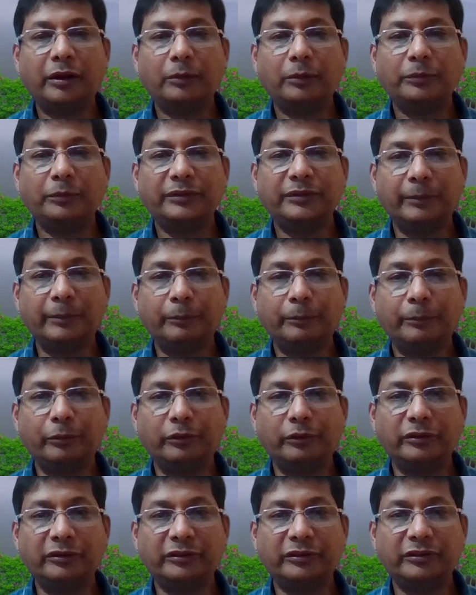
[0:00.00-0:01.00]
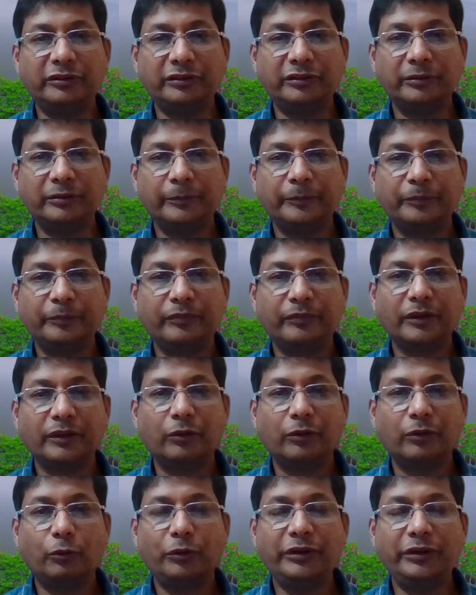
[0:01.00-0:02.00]
of samples
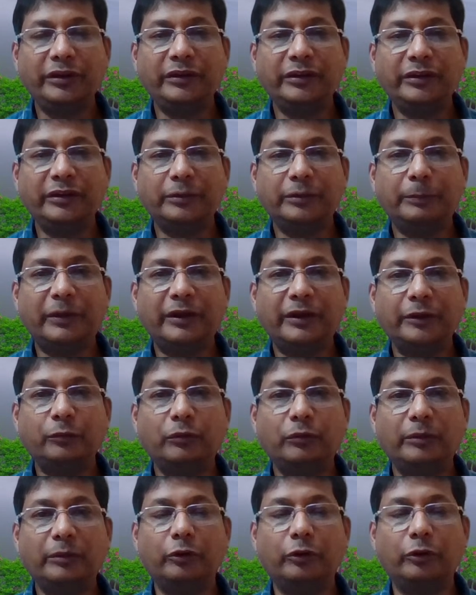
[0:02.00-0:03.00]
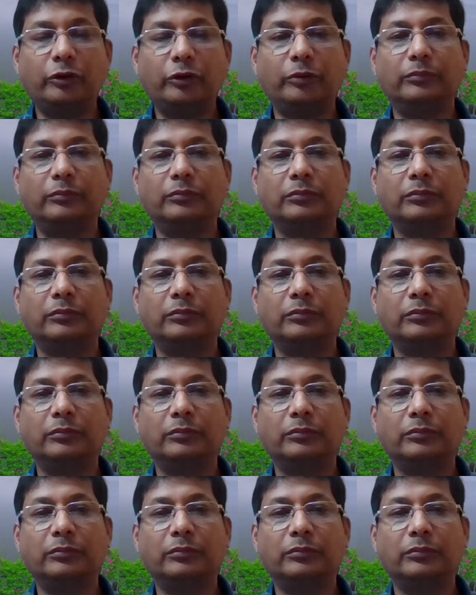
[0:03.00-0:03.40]
within this particular volume.